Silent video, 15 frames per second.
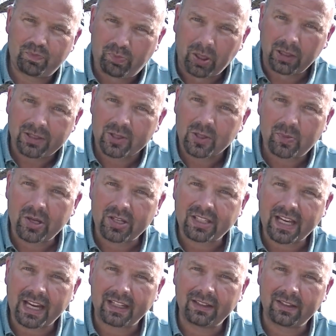pulses per
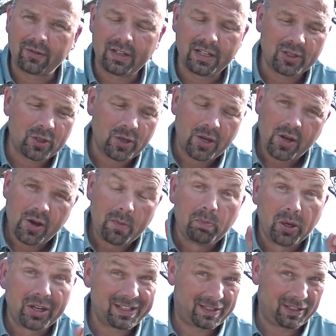second there is,
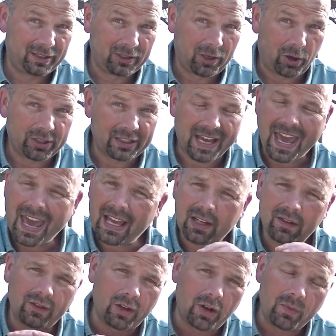but it's a lot, a hell
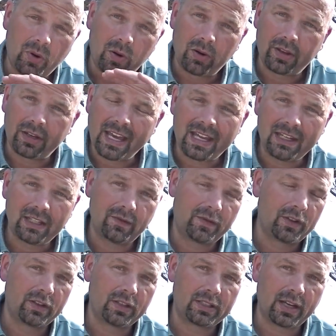of a lot more than any of
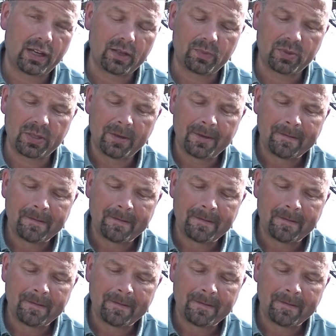the other types.